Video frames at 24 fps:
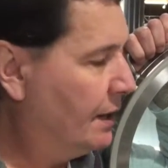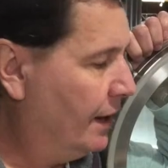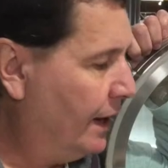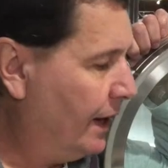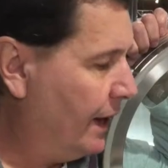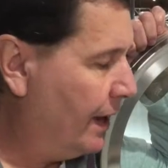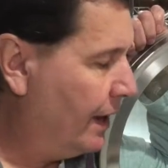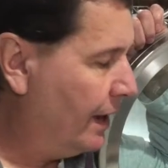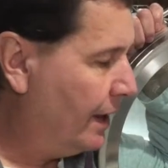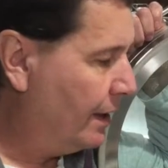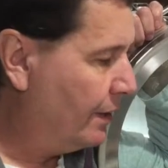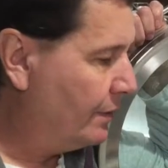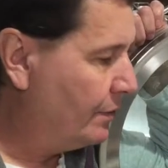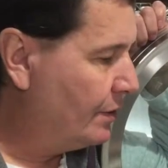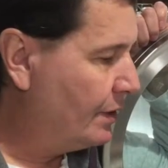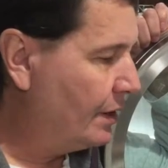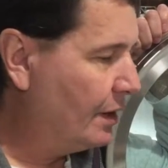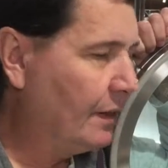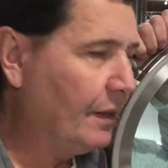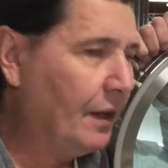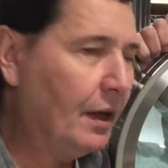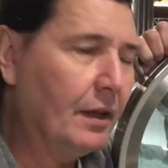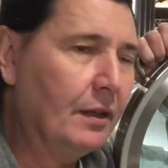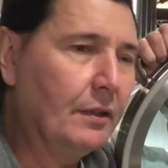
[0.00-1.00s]
And
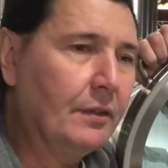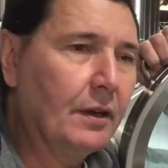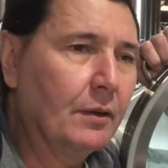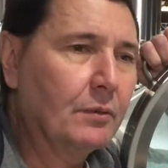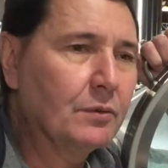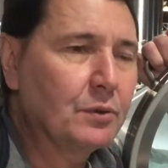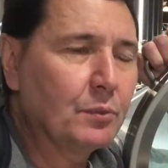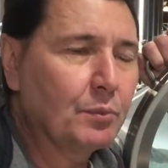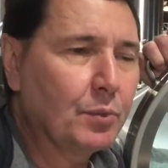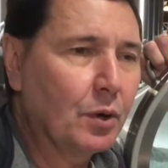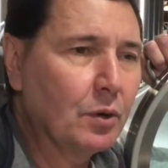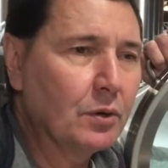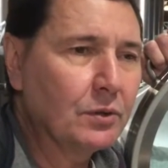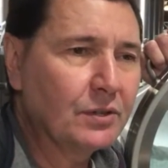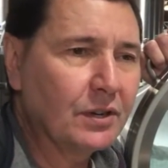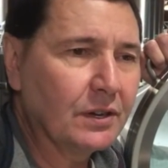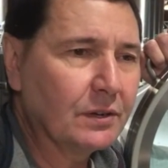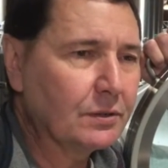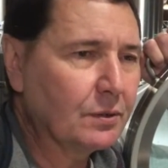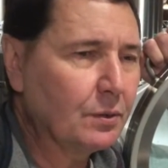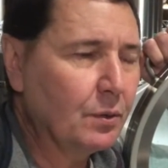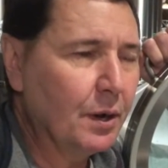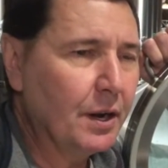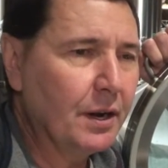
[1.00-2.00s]
that was a
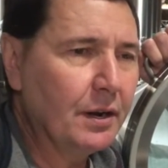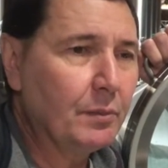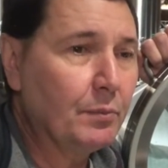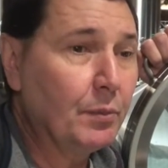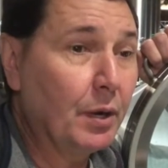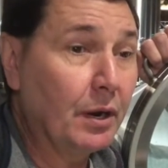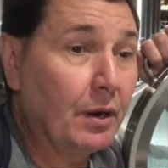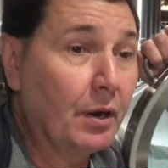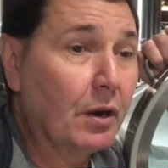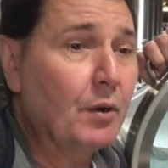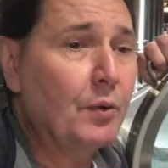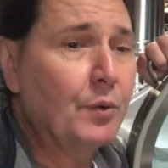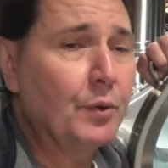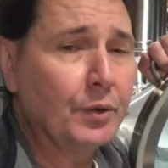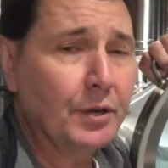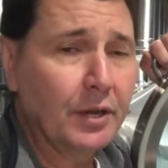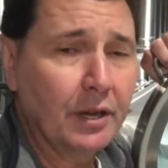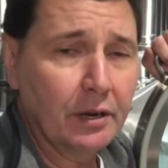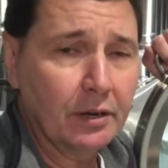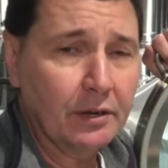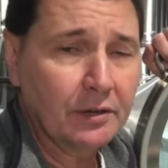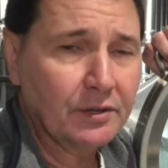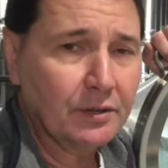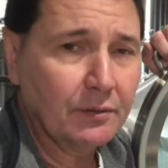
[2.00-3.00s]
process created by Arthur
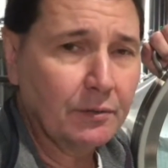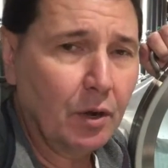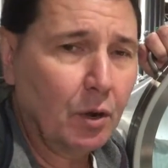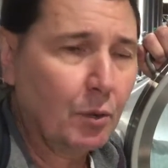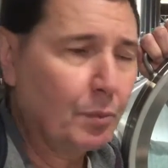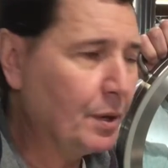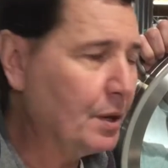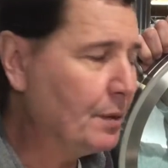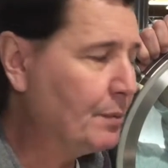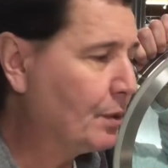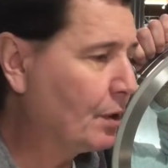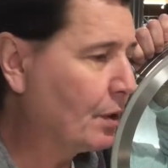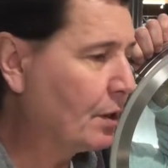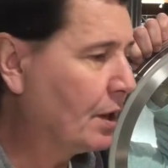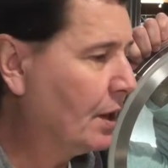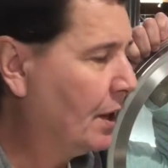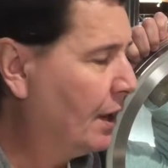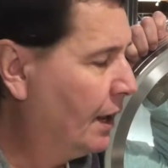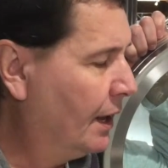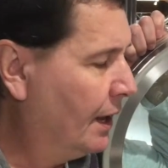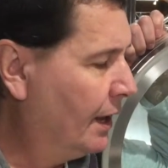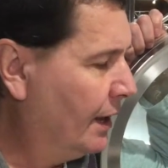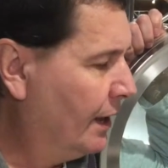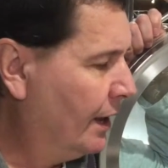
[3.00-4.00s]
Guinness, of all people.
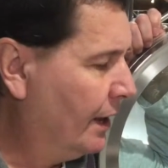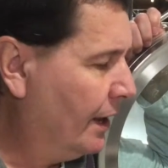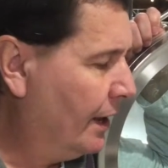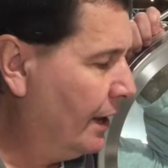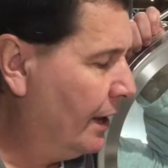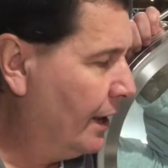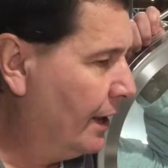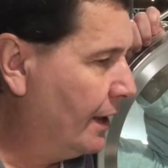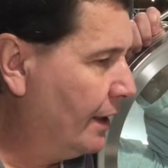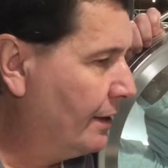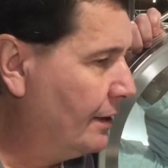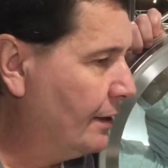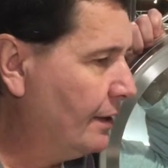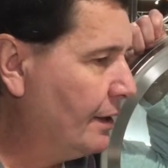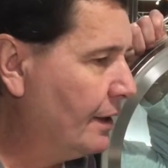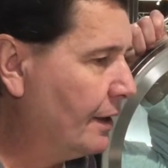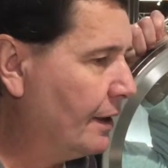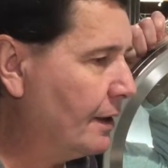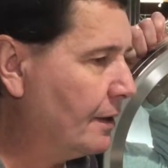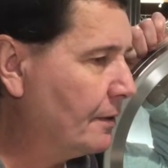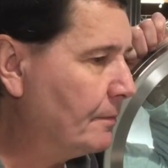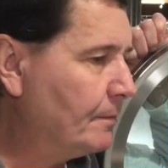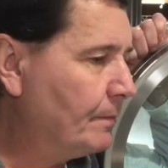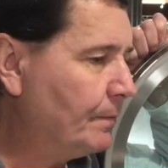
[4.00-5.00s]
And
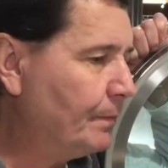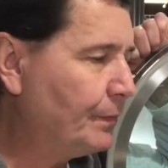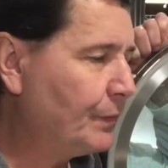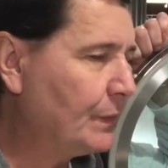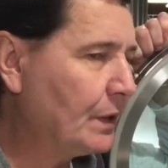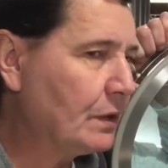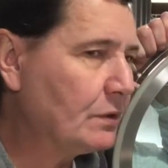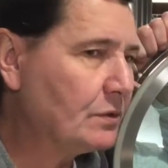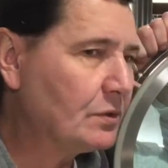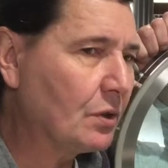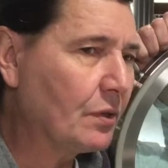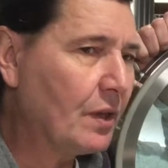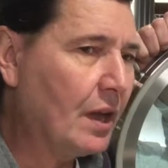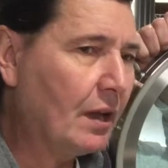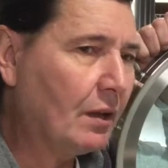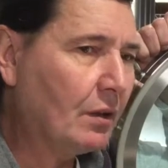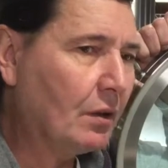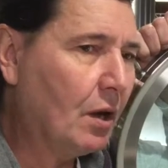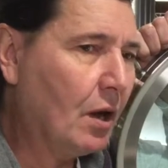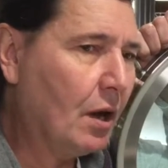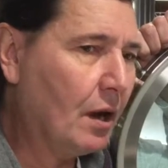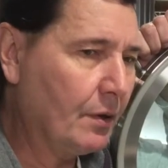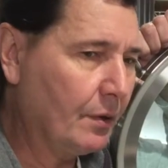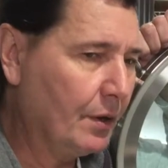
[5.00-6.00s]
so that
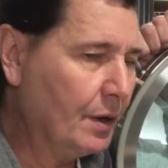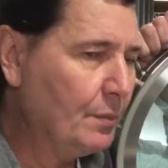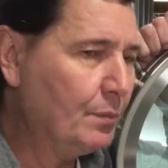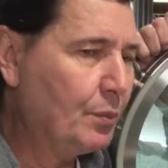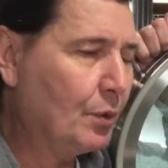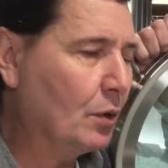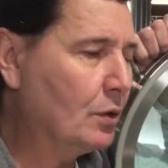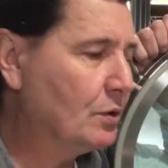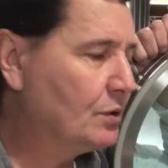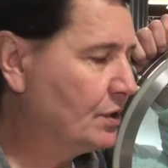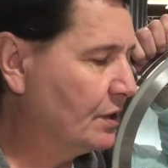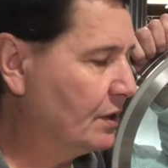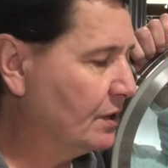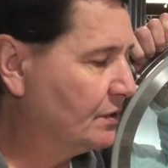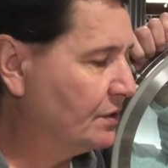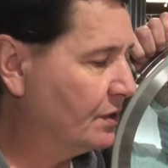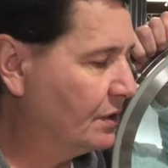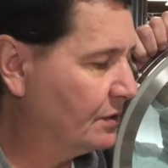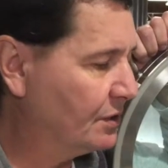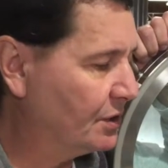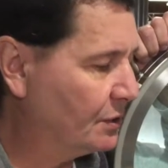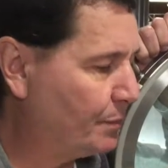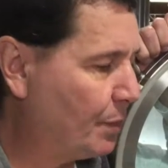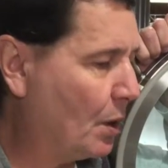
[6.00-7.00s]
lautering process
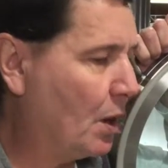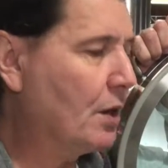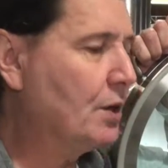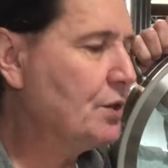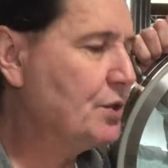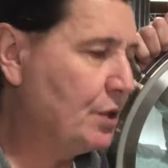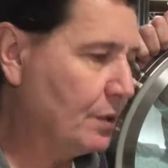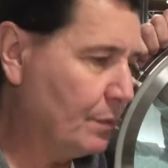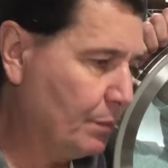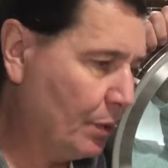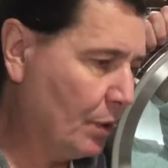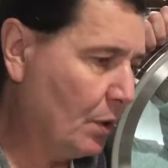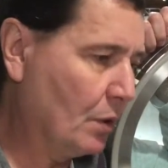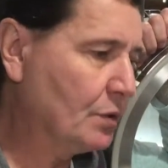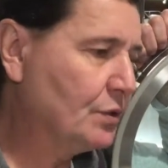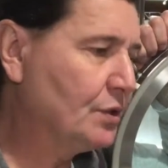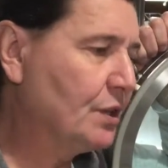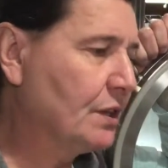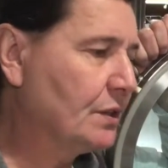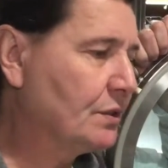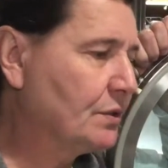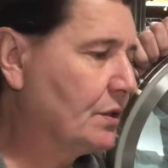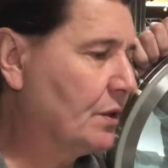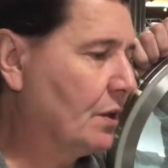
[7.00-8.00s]
and sparging
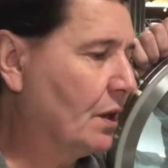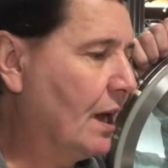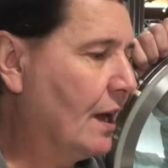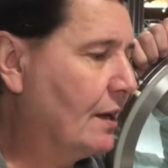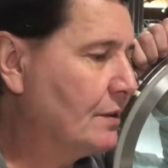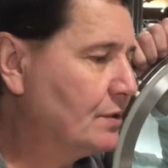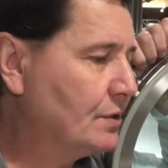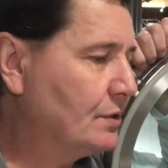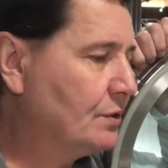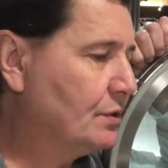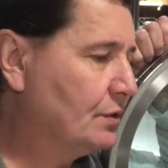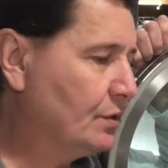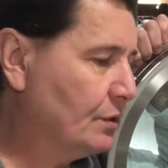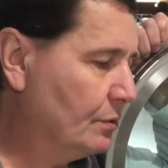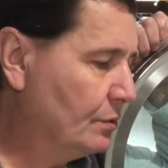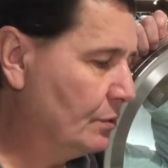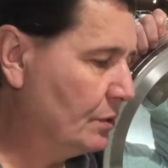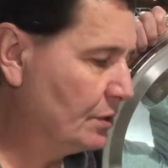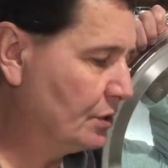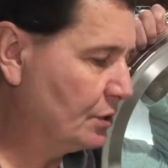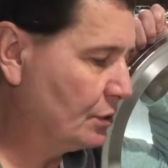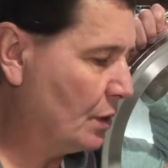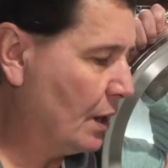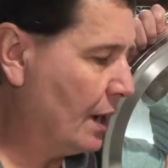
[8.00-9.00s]
process allows us to
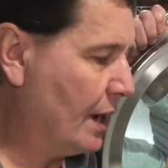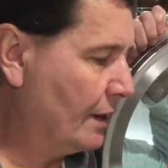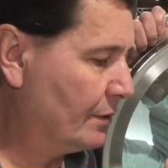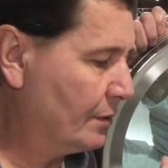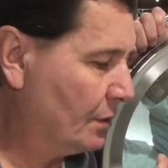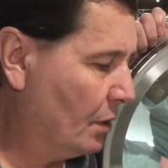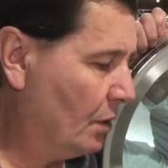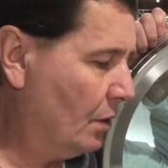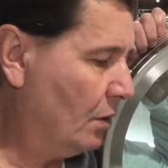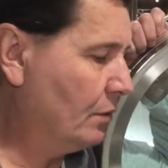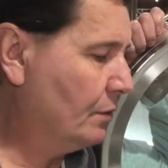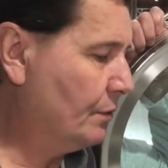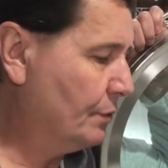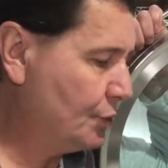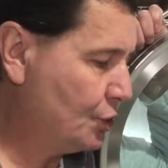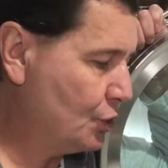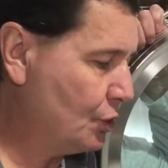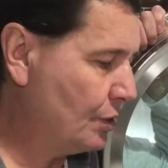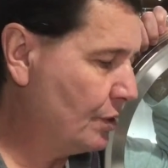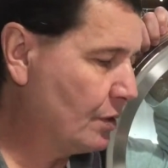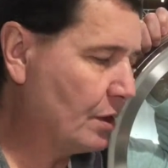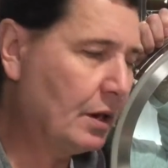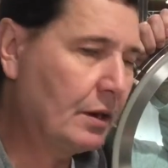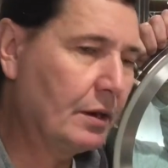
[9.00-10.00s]
extract all the
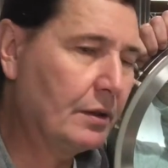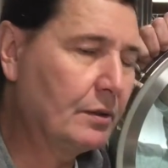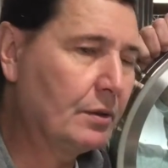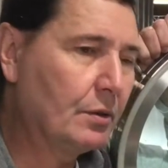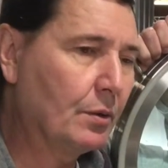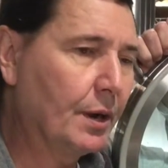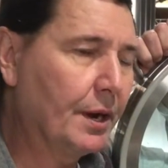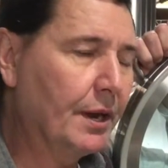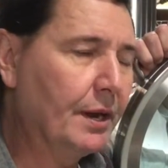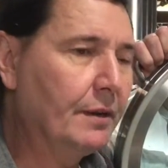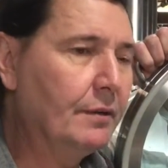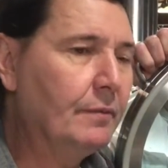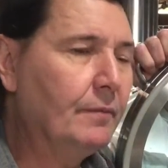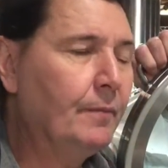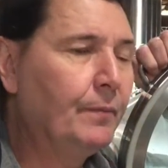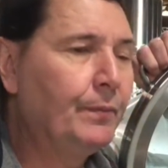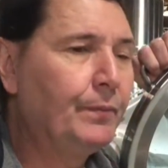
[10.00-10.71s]
sugar out of the grain.